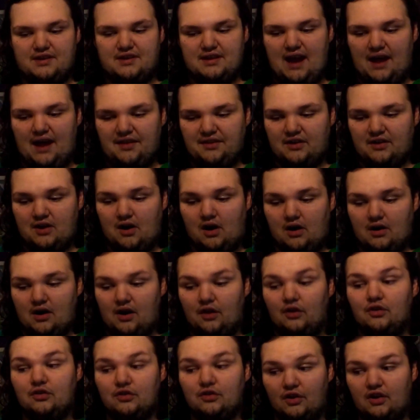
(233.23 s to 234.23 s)
got the car
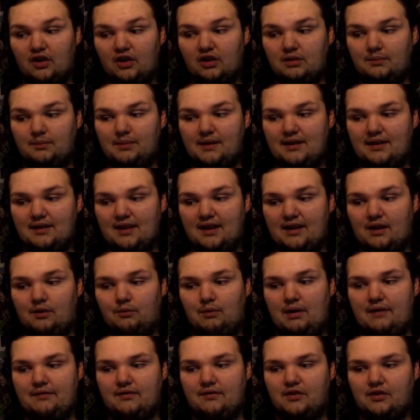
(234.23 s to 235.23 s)
a little bit
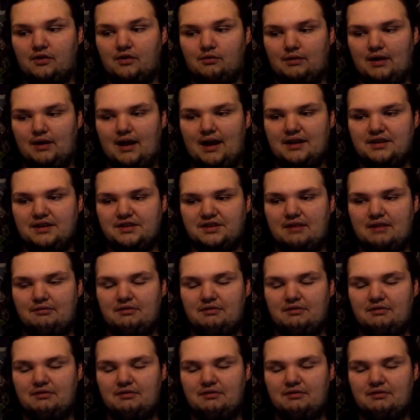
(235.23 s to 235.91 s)
away from the garage,